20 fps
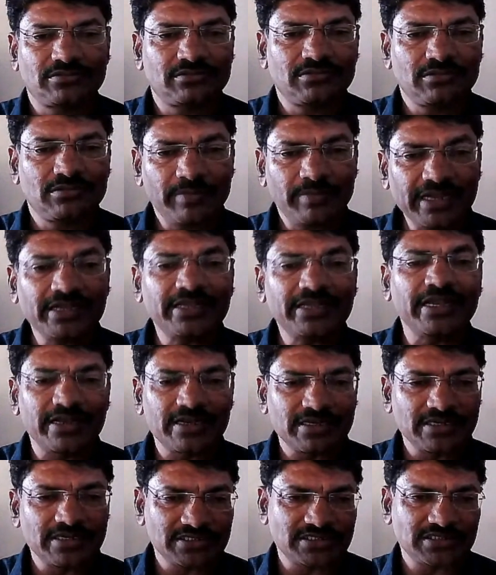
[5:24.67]
maintained
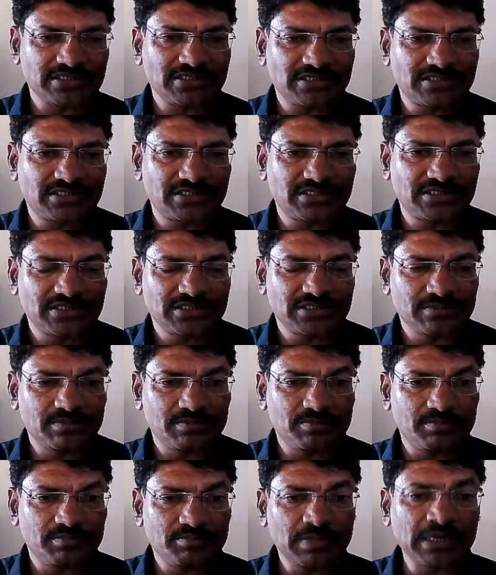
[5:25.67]
relations.
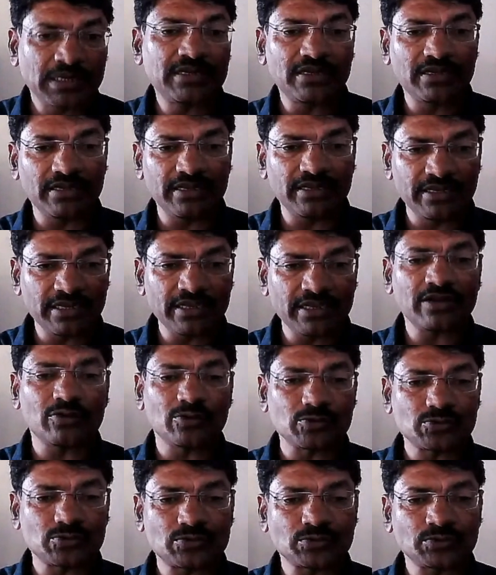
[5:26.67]
But here
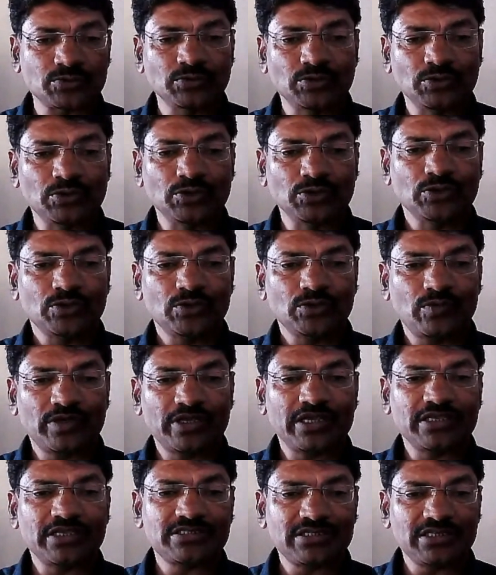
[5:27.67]
also, we
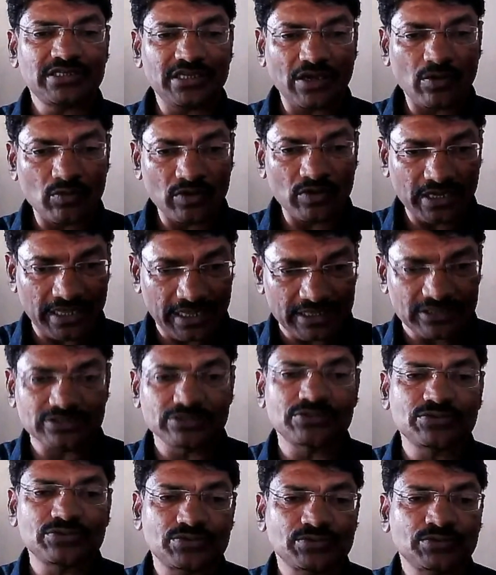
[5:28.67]
can see nowadays
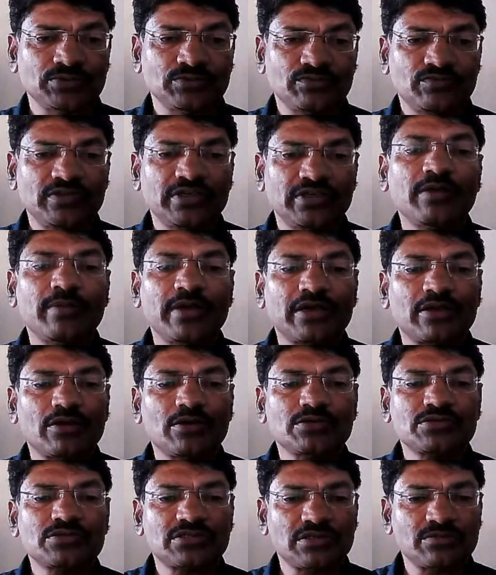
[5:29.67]
also, we come
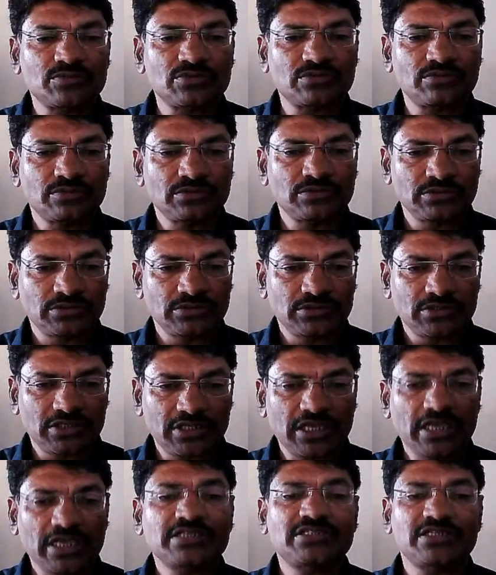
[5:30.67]
across some
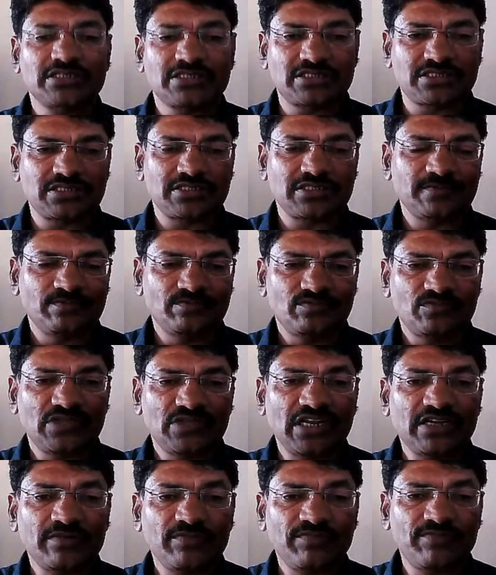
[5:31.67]
cases
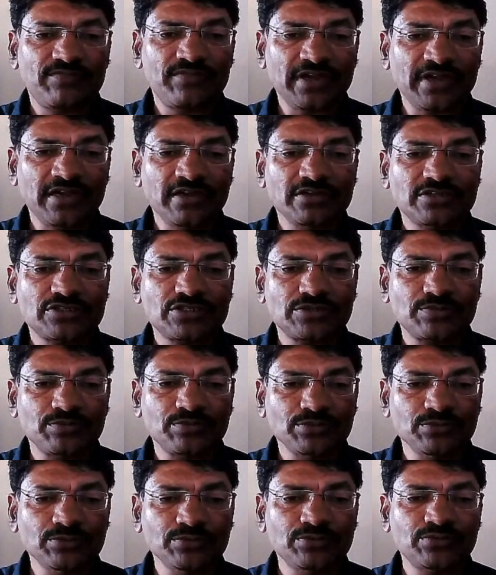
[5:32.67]
that friends
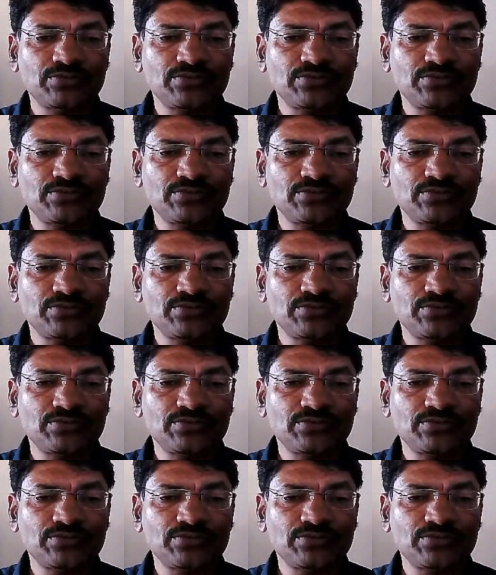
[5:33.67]
prove